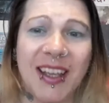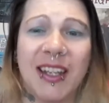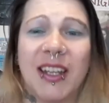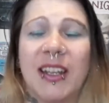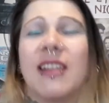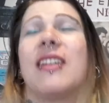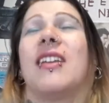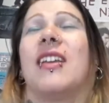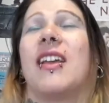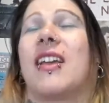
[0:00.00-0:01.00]
And
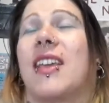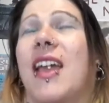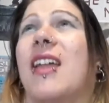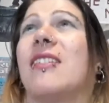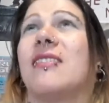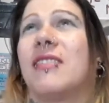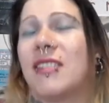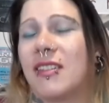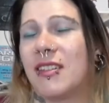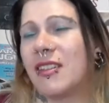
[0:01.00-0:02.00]
again,
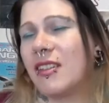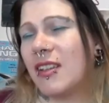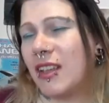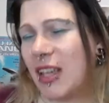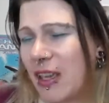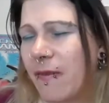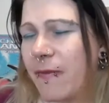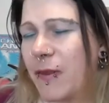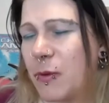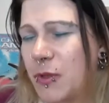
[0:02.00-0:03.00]

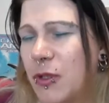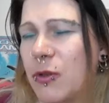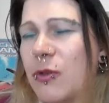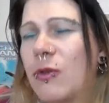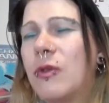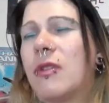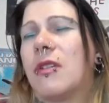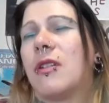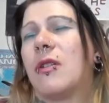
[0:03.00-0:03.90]
if you do